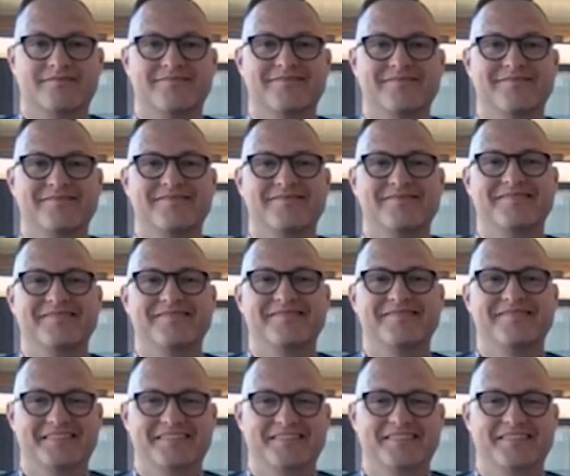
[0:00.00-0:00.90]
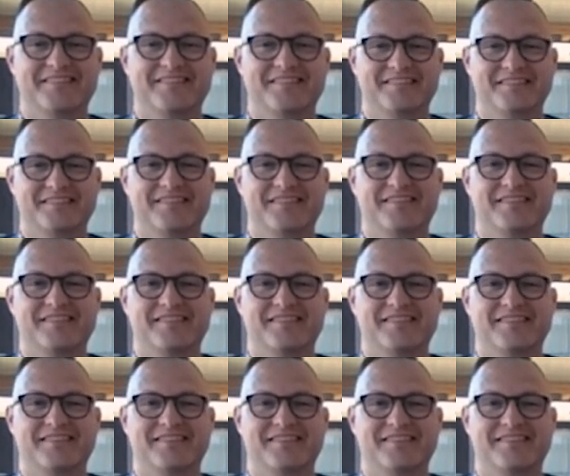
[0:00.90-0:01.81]

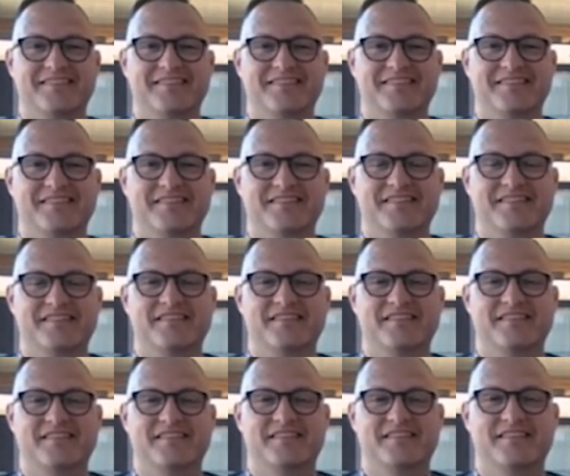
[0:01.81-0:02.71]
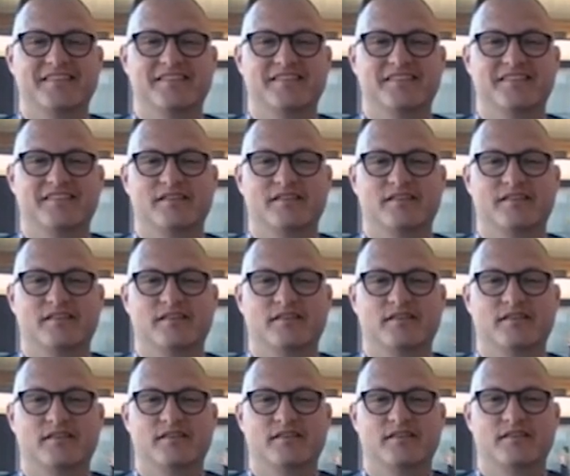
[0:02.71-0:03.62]

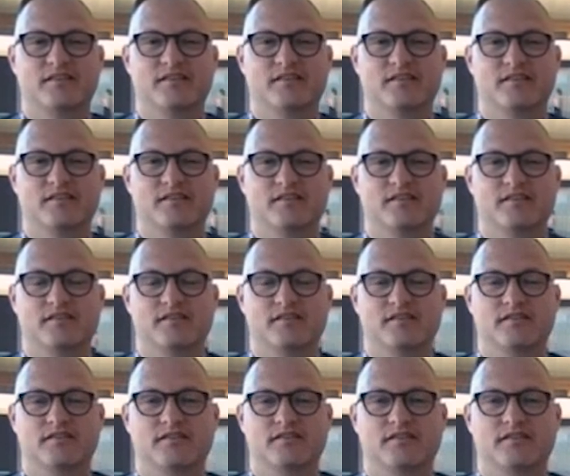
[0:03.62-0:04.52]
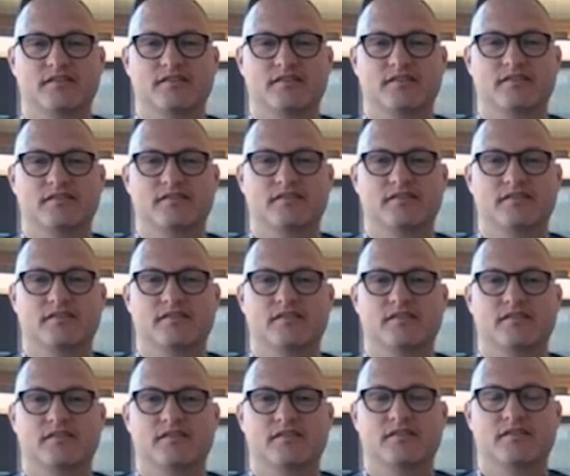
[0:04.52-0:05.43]

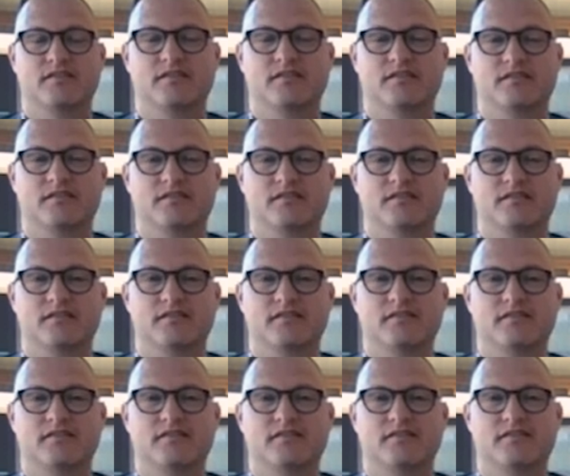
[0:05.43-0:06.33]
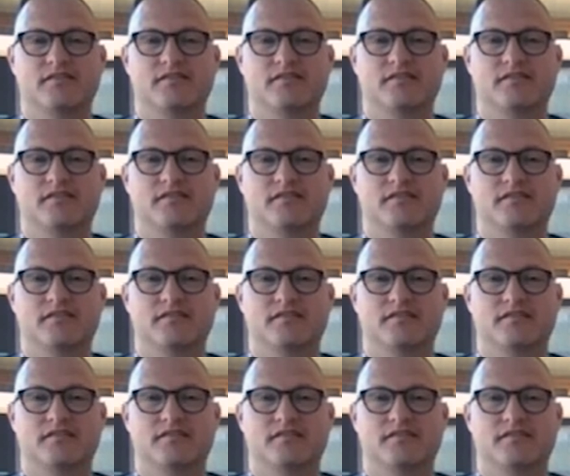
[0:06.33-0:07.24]

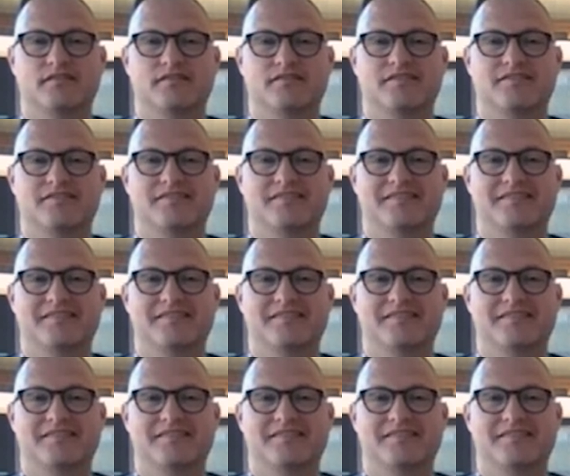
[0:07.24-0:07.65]
(not speaking)